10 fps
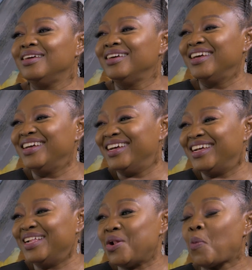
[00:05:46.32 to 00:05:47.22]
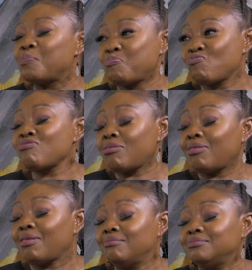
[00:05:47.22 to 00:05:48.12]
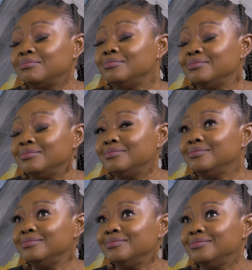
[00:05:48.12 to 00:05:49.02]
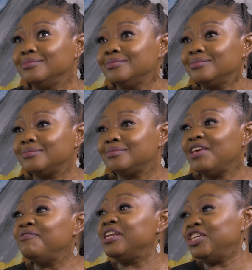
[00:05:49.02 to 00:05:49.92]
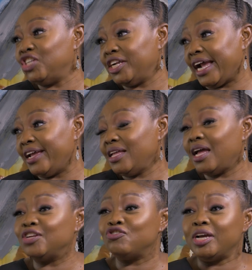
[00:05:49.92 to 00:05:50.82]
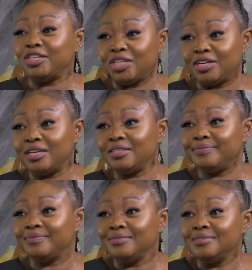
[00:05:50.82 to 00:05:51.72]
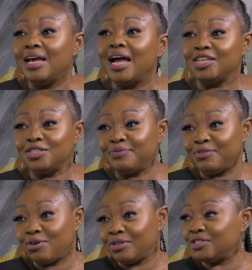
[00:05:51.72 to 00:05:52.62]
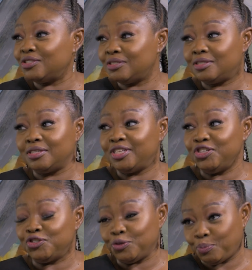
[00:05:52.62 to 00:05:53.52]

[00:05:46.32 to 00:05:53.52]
then the cake didn't look the way that the cake was supposed to look. So even a jagre, I tried jagre. I just forgot the yeast.